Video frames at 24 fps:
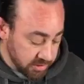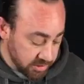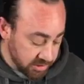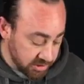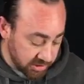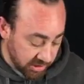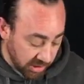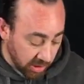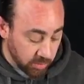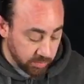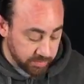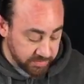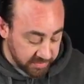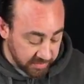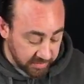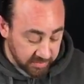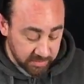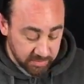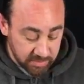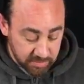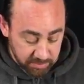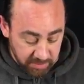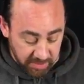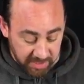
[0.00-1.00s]

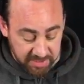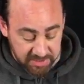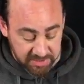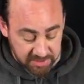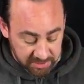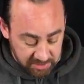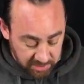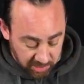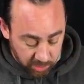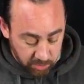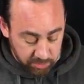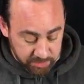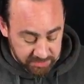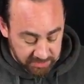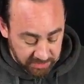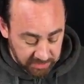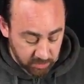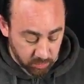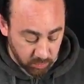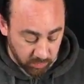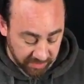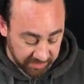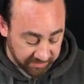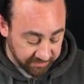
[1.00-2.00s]
sculpting, but it's
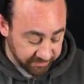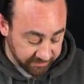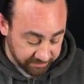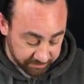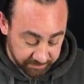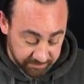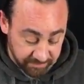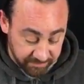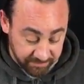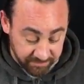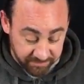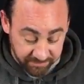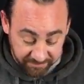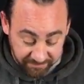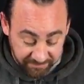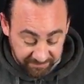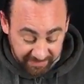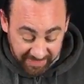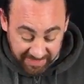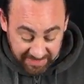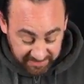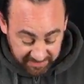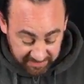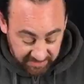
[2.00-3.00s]
sculpting with
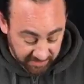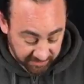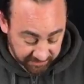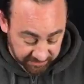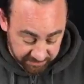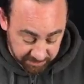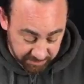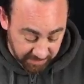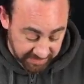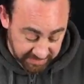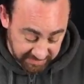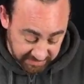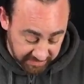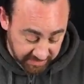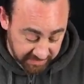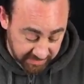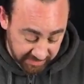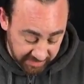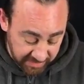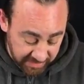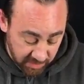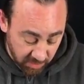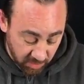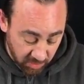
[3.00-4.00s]
flat stuff
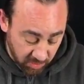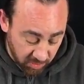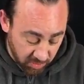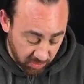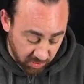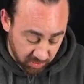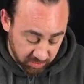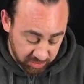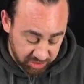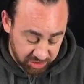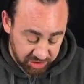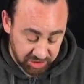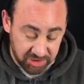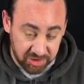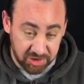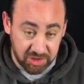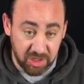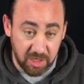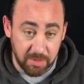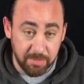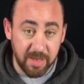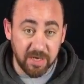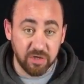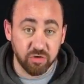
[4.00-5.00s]
basically, or
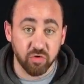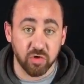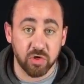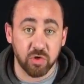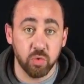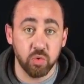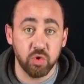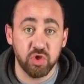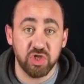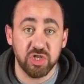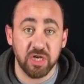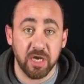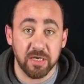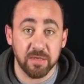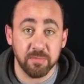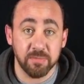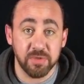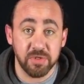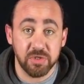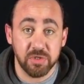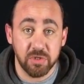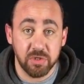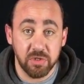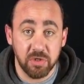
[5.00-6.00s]
geometrical
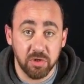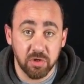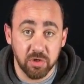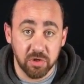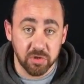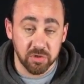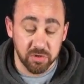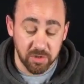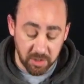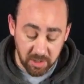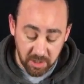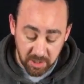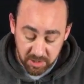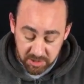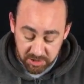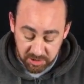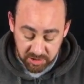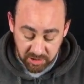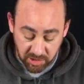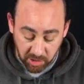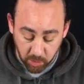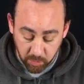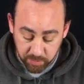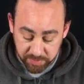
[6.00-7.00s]
shapes. You're not
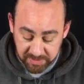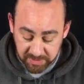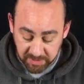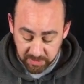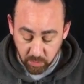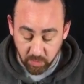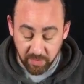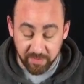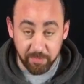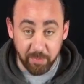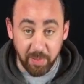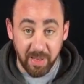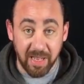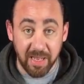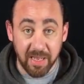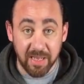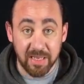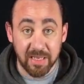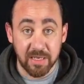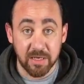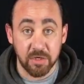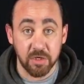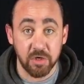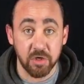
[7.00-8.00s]
sculpting with
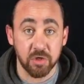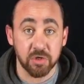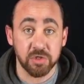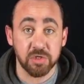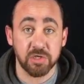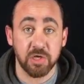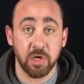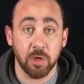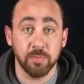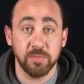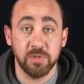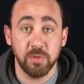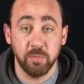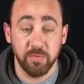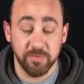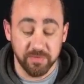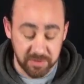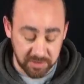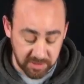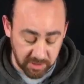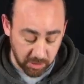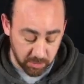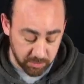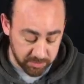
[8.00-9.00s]
putty, and you're not sculpting with a
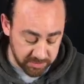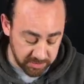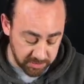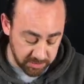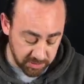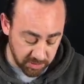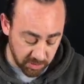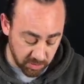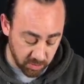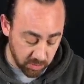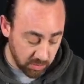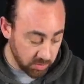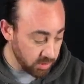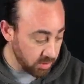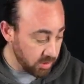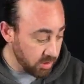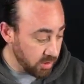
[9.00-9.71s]
sculpting tool.